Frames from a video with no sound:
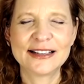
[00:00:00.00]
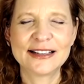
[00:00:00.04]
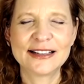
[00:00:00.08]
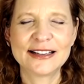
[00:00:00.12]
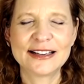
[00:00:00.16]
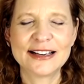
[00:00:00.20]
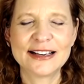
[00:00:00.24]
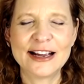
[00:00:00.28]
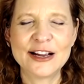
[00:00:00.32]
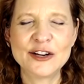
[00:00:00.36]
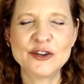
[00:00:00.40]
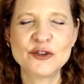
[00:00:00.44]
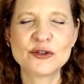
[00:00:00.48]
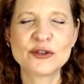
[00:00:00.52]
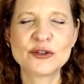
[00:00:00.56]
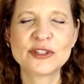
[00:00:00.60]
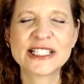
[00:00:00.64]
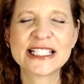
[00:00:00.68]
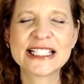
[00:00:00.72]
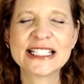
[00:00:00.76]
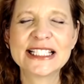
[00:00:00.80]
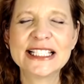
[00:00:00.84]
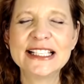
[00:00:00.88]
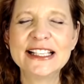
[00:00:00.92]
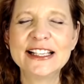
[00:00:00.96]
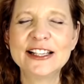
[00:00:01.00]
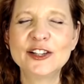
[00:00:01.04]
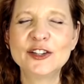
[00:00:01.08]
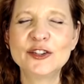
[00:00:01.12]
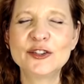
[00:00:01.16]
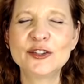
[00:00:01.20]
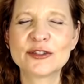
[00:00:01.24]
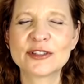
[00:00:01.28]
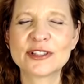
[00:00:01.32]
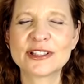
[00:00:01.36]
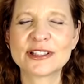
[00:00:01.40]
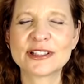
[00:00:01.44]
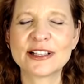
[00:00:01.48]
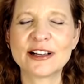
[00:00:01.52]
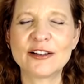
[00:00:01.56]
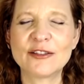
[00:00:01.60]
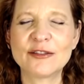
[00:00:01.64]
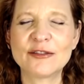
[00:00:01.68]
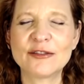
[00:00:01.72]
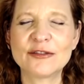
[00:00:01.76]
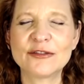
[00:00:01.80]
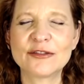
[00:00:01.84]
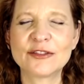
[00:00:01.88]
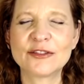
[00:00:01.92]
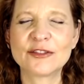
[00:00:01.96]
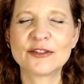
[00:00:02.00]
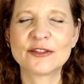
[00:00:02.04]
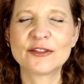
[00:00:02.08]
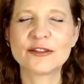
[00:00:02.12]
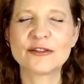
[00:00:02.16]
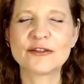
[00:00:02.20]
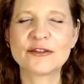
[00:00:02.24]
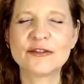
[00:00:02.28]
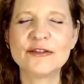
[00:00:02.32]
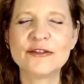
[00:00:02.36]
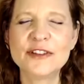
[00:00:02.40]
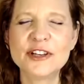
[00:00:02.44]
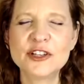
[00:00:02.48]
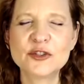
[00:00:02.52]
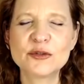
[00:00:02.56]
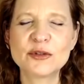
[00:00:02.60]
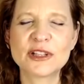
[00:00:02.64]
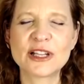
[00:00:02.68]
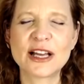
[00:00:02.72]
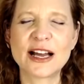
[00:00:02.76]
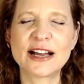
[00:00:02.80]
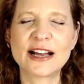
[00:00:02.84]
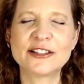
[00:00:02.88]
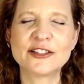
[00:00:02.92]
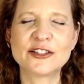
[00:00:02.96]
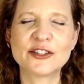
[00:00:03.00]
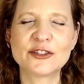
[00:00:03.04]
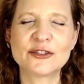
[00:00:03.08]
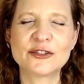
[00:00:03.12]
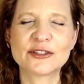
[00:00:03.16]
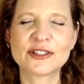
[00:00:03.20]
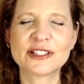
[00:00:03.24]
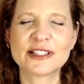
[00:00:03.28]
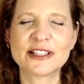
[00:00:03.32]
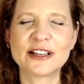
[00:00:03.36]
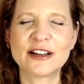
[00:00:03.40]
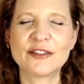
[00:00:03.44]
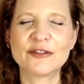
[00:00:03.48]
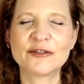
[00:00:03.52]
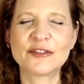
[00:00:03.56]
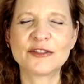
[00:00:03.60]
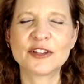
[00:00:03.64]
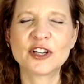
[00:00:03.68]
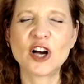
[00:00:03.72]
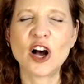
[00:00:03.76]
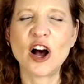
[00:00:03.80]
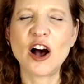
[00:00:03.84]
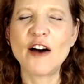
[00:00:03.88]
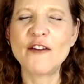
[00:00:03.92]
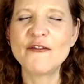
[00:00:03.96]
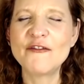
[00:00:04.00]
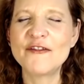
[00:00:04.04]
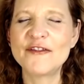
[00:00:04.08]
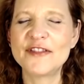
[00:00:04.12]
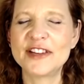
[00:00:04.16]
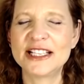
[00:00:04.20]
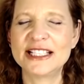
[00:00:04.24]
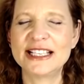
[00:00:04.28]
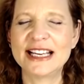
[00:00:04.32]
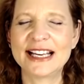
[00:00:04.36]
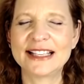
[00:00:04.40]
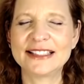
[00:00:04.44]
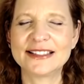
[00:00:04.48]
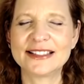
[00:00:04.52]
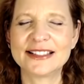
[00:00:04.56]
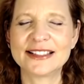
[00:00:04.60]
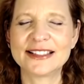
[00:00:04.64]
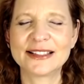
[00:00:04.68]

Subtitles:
And you're seeing yourself, visualizing yourself, confident.